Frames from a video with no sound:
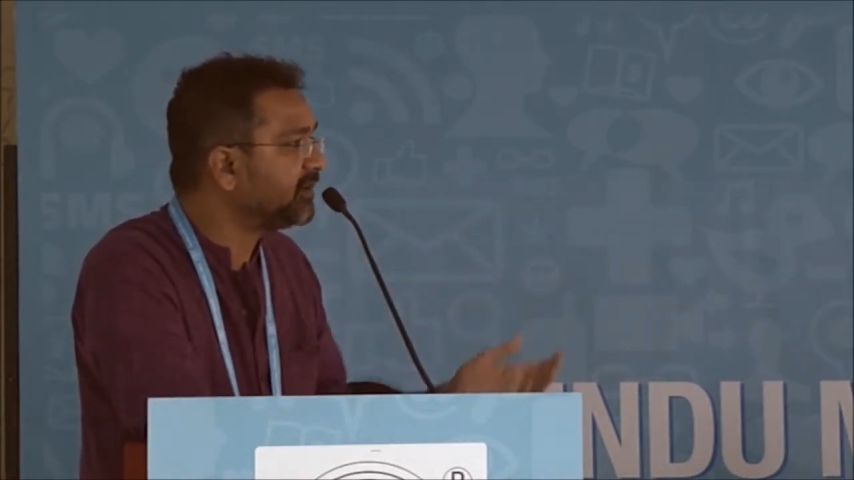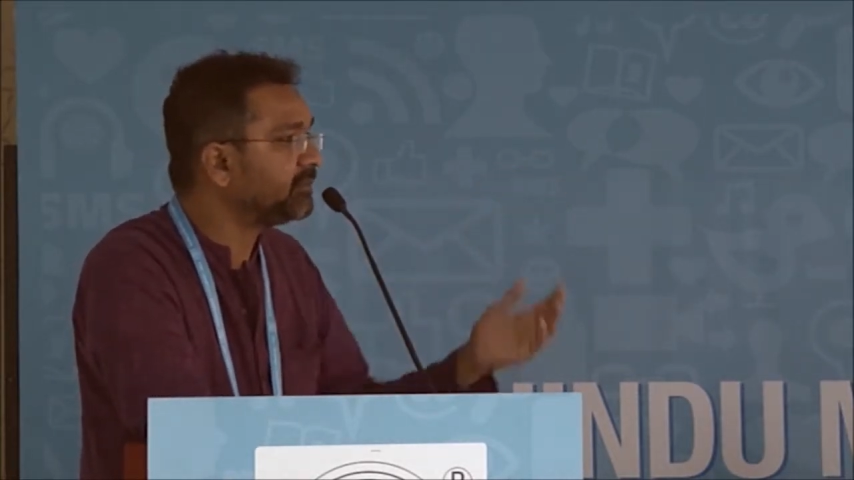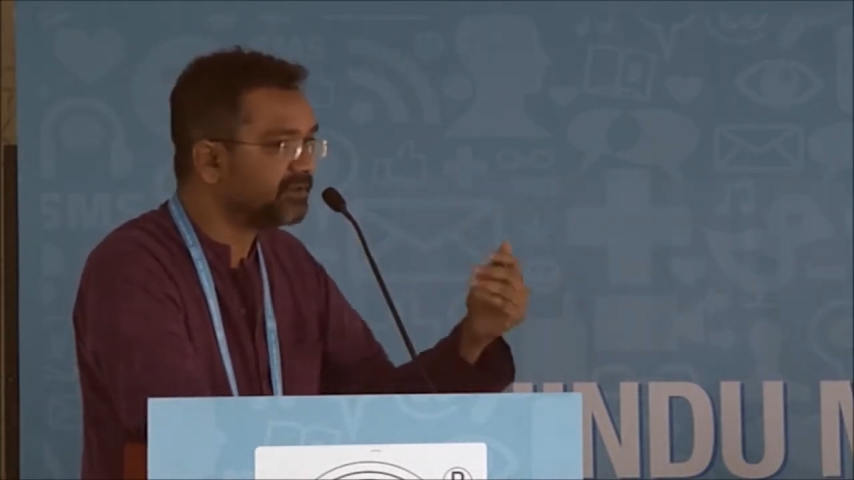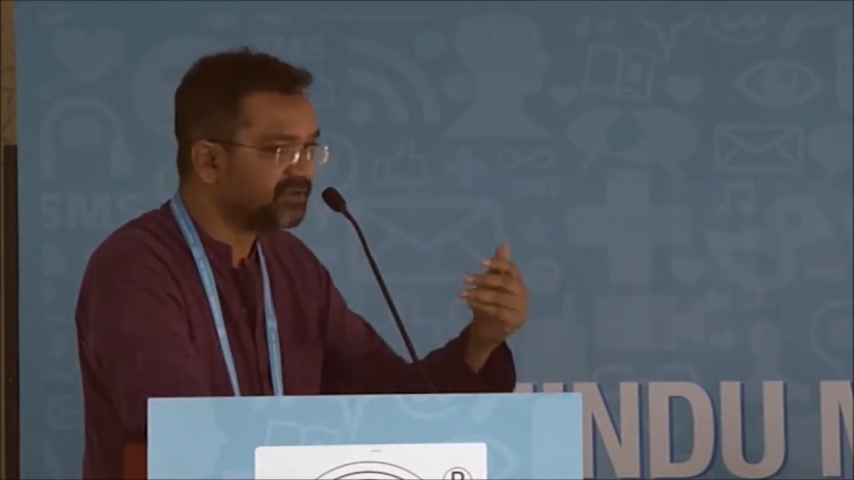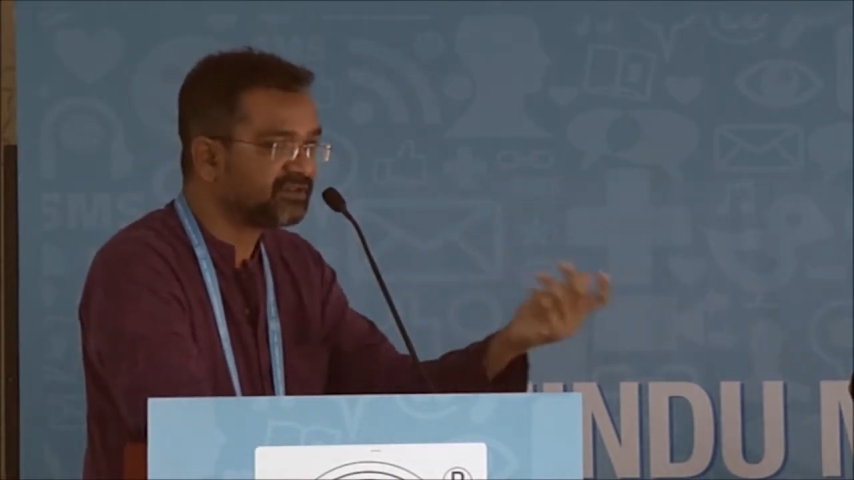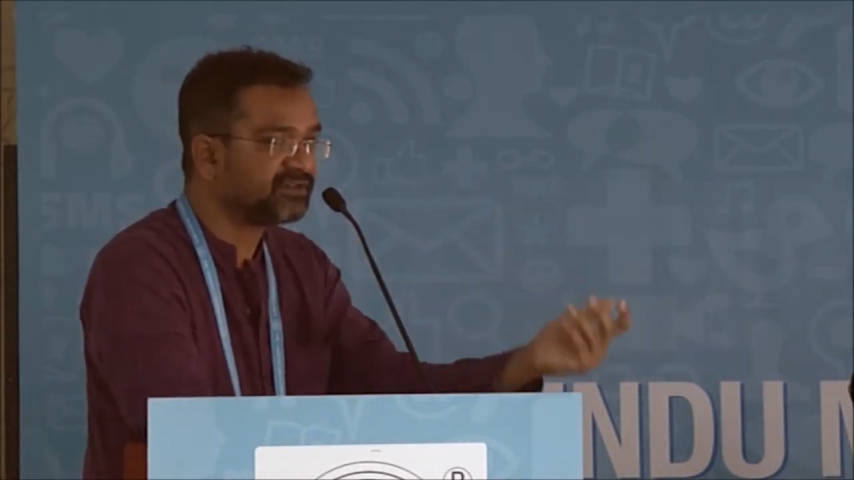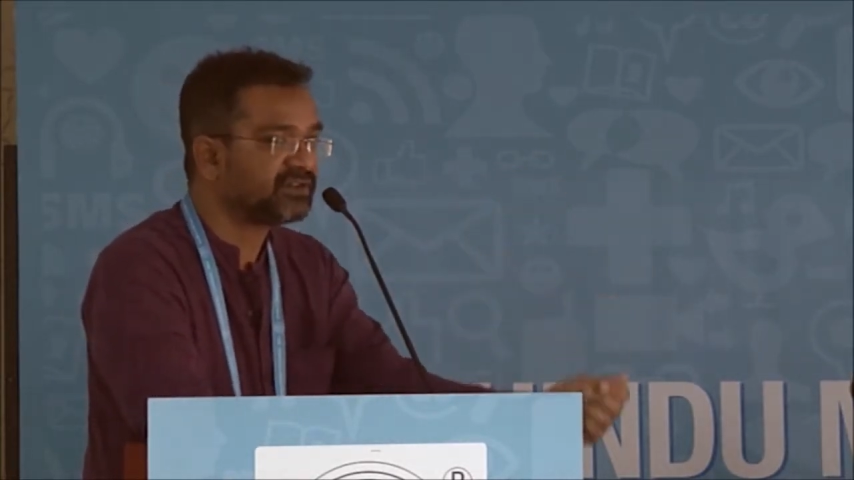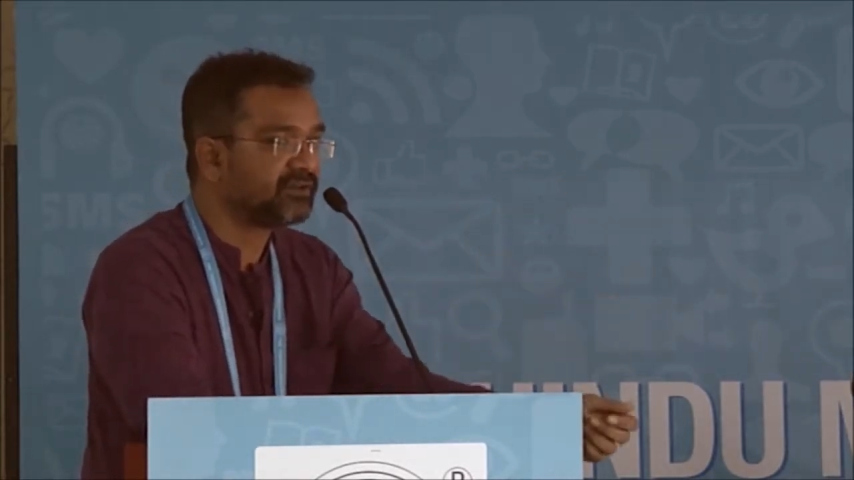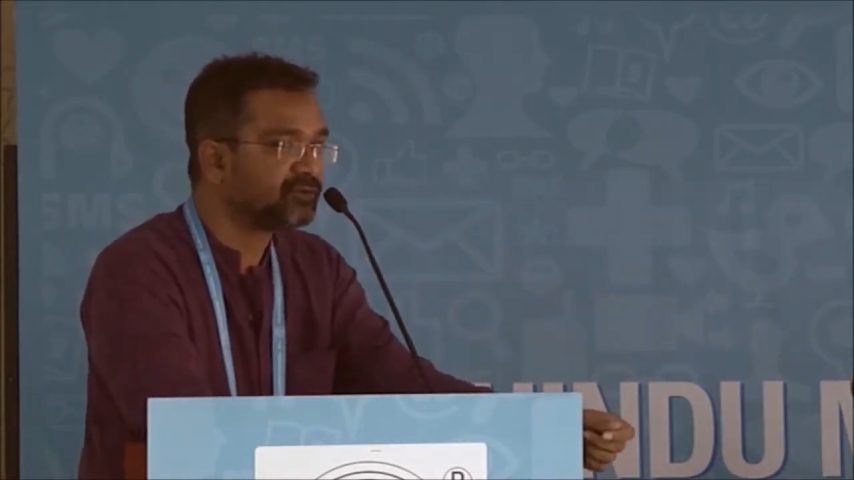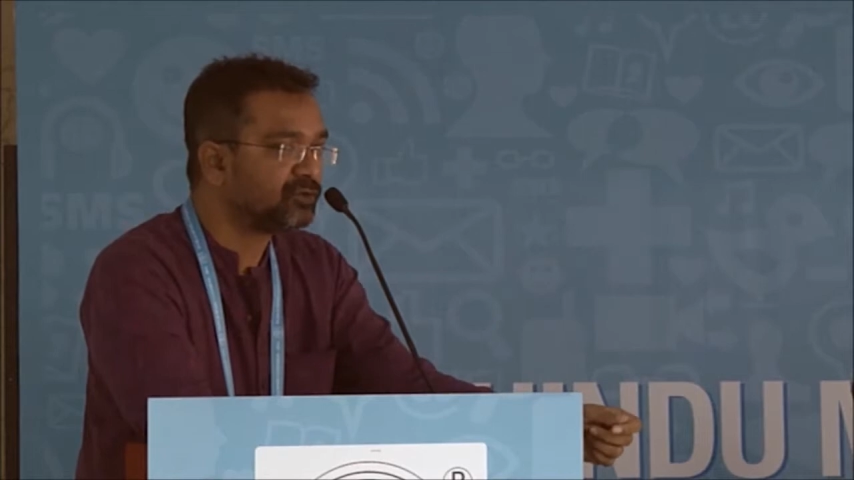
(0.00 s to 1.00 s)
Businesses
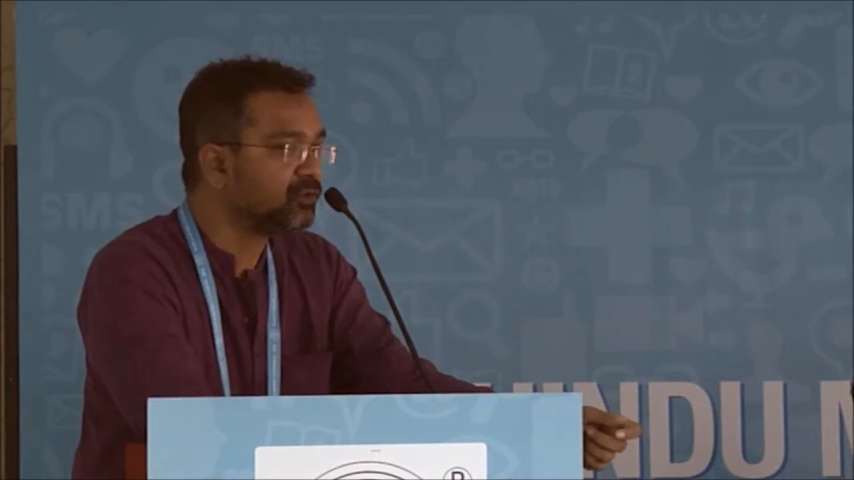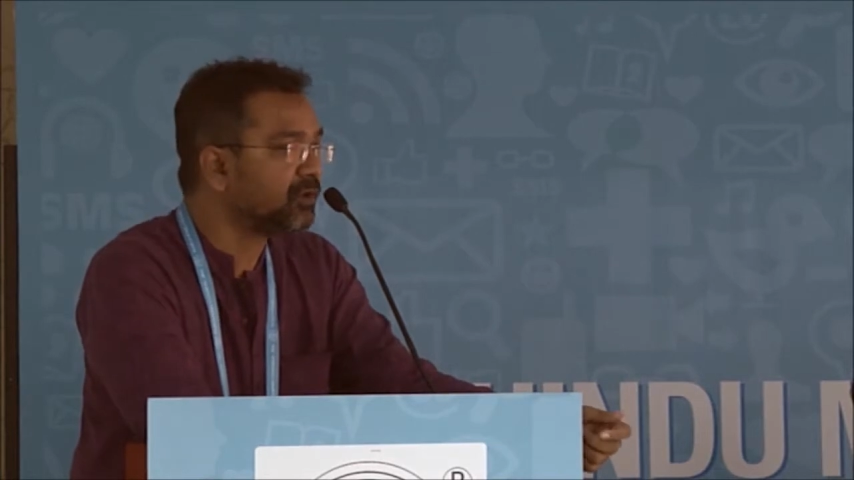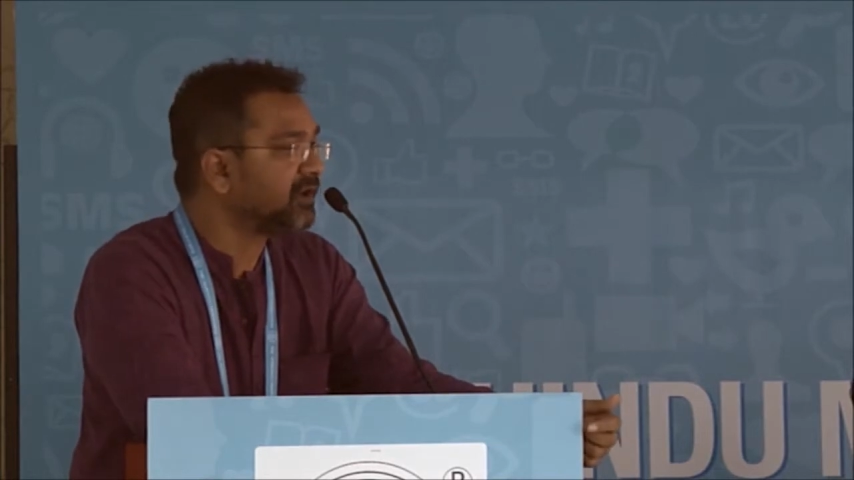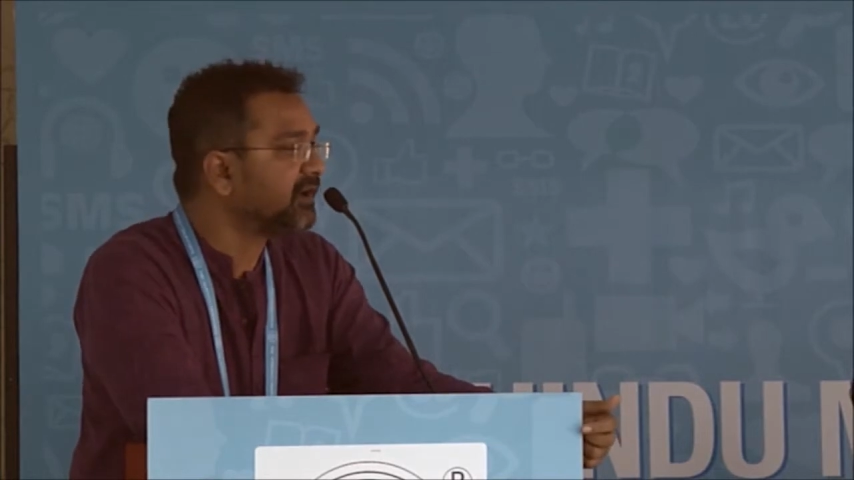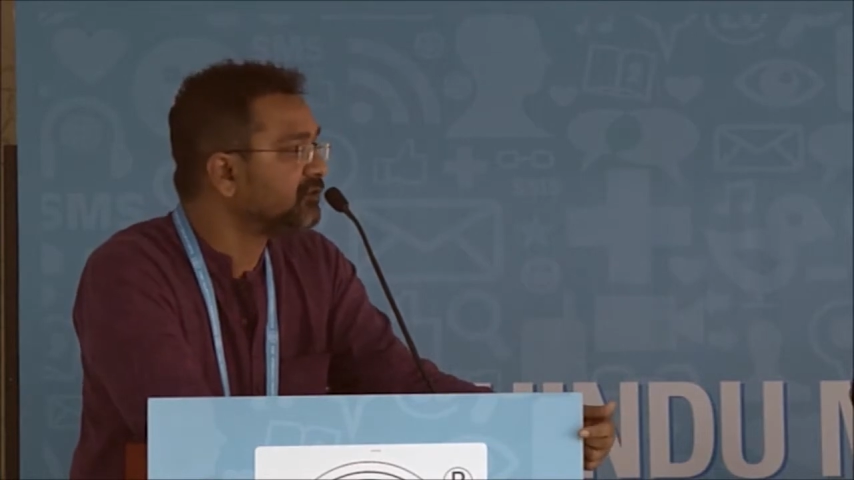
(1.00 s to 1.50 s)
have to do what they have